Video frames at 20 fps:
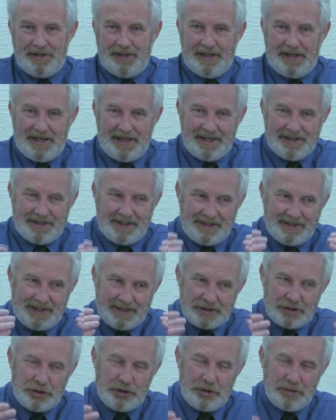I think
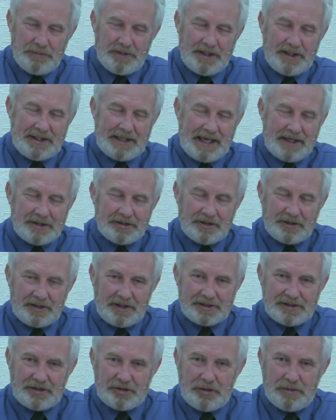that's a human nature.
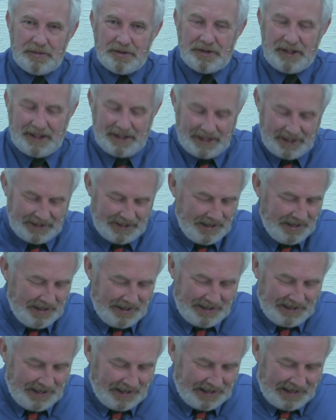That's a human thing. And
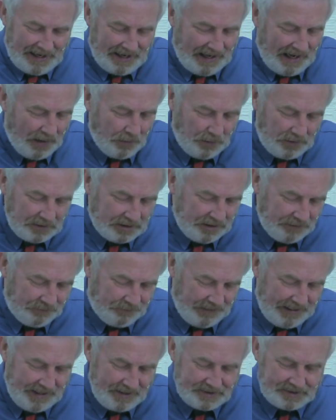I will
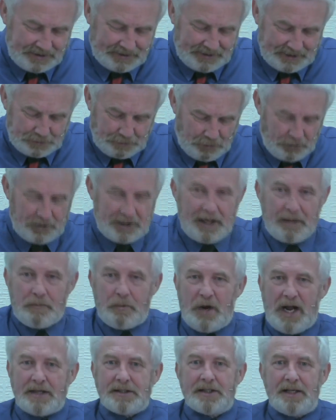confess, at this point, I'm
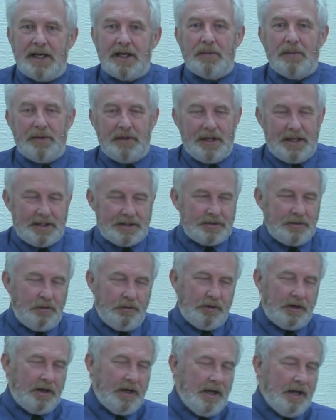wrestling with this
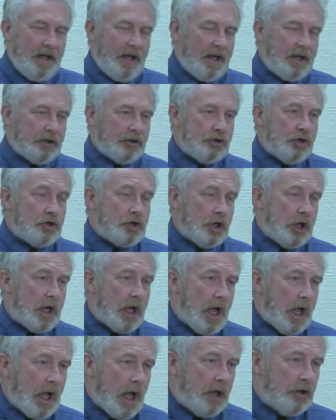over a
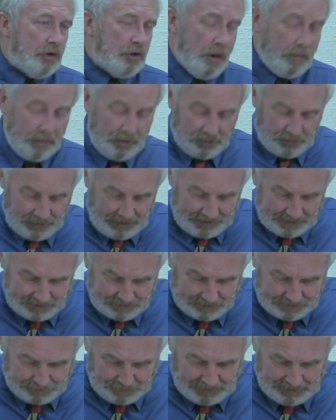number of
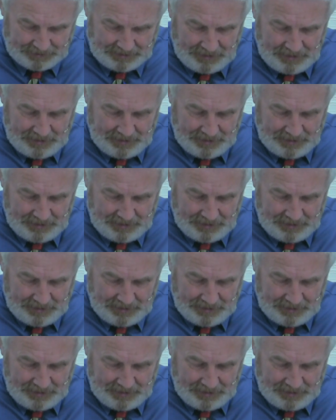things. But